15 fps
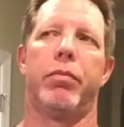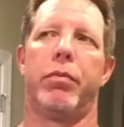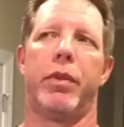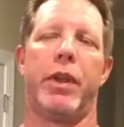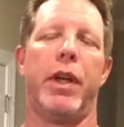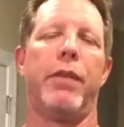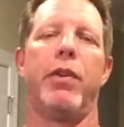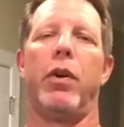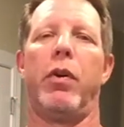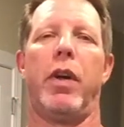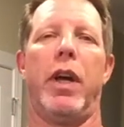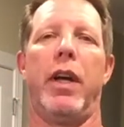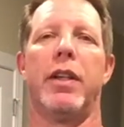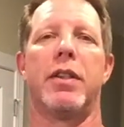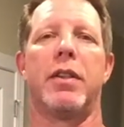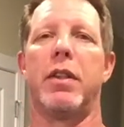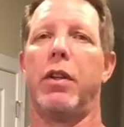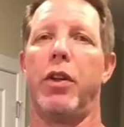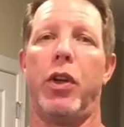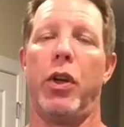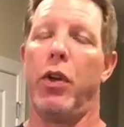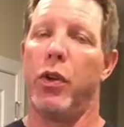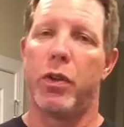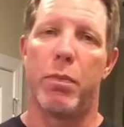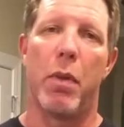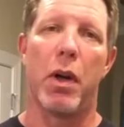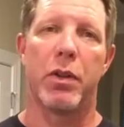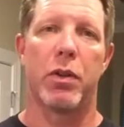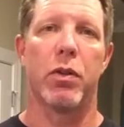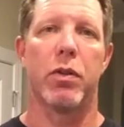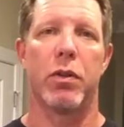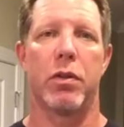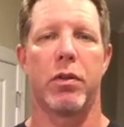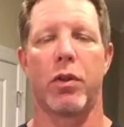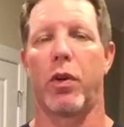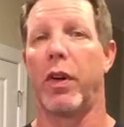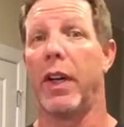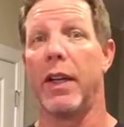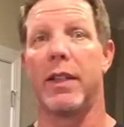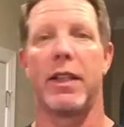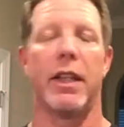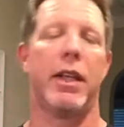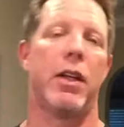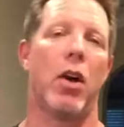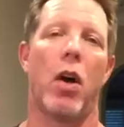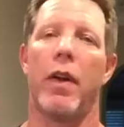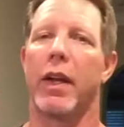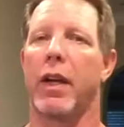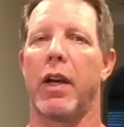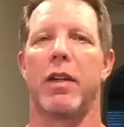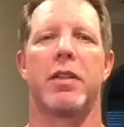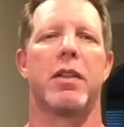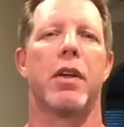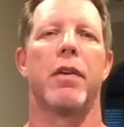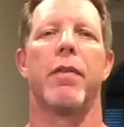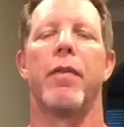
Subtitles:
give you instant huge muscles, creatine, all that kind of stuff.